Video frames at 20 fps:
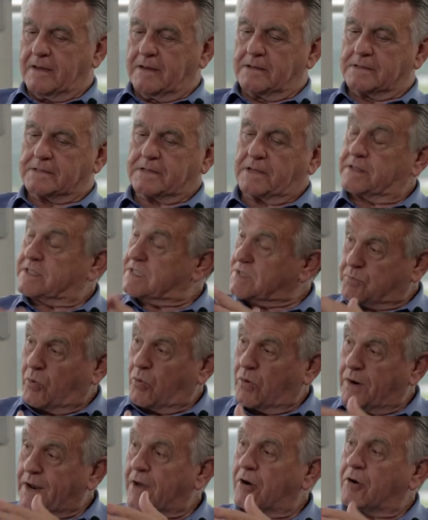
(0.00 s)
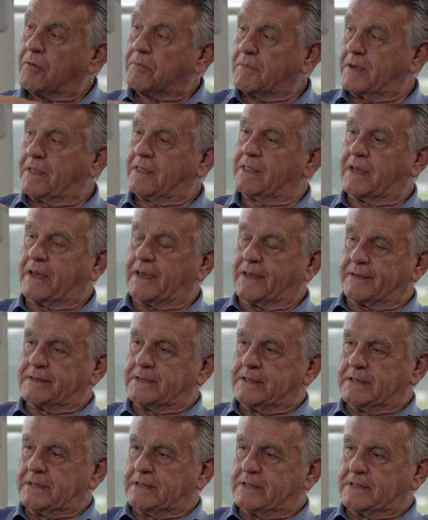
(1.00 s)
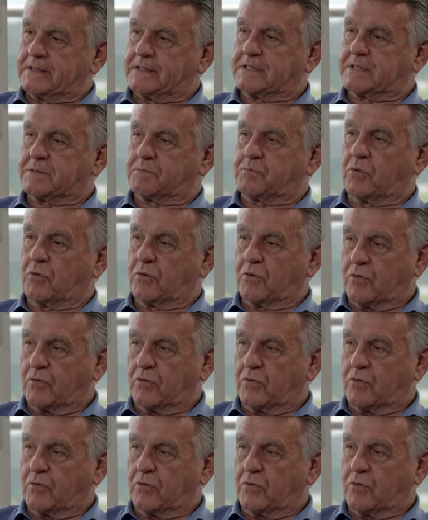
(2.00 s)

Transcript: So the sport helped me there. The sport